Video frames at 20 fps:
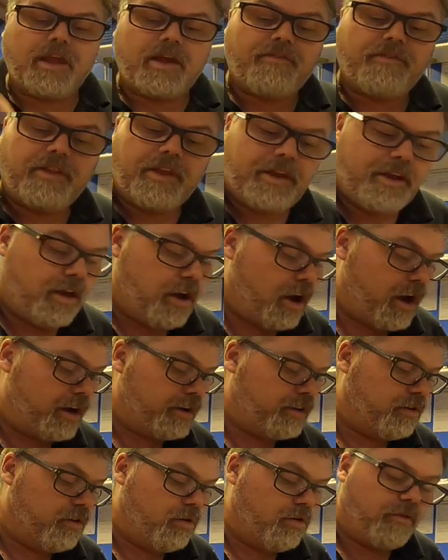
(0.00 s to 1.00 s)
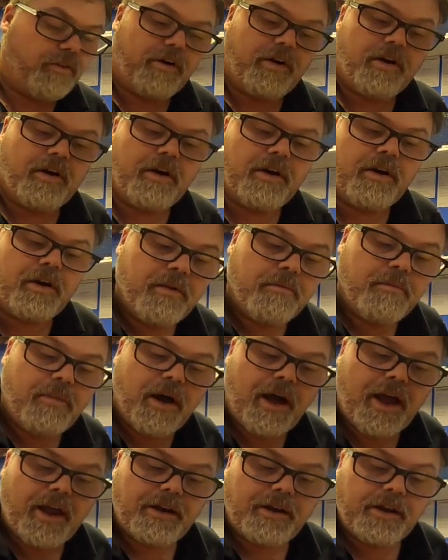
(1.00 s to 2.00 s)
definitely cocked over.
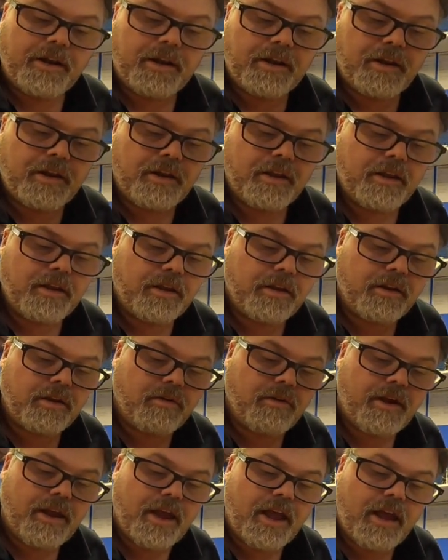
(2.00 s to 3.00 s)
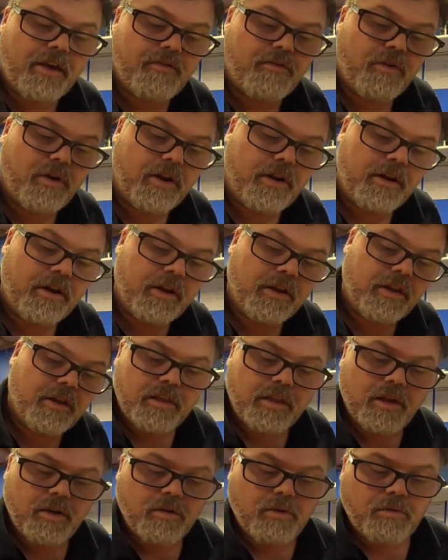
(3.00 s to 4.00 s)
But, do I have one
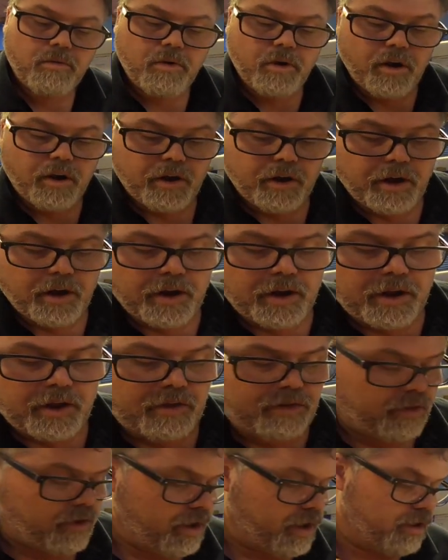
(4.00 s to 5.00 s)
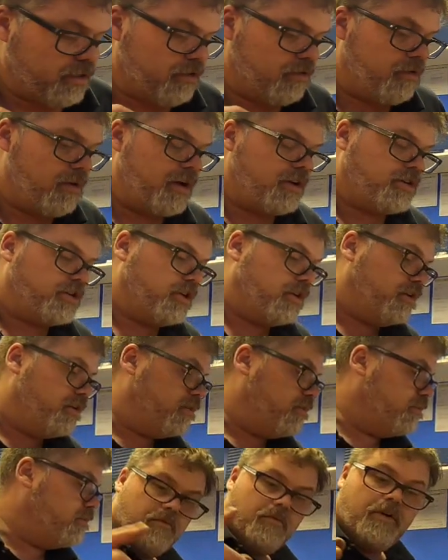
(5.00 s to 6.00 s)
that will work is the next question.
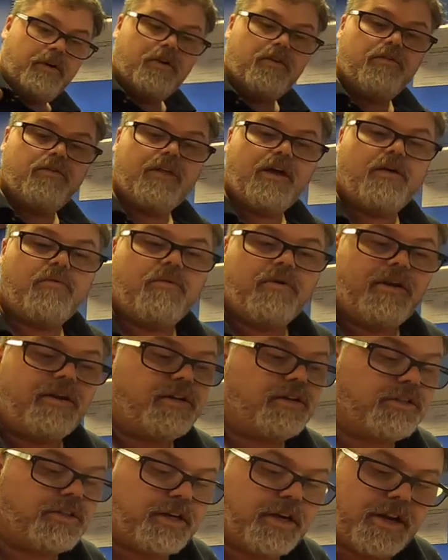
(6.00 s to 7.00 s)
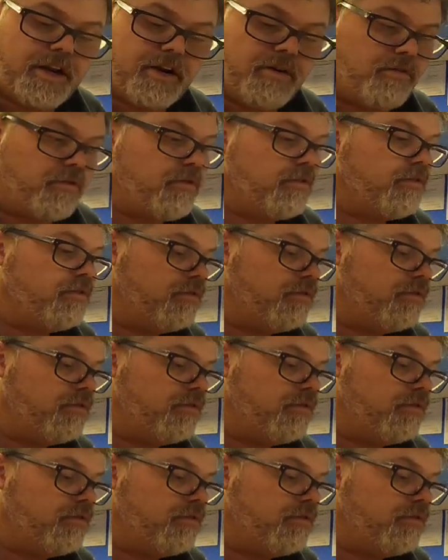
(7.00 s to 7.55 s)
What to do with that one I just got out?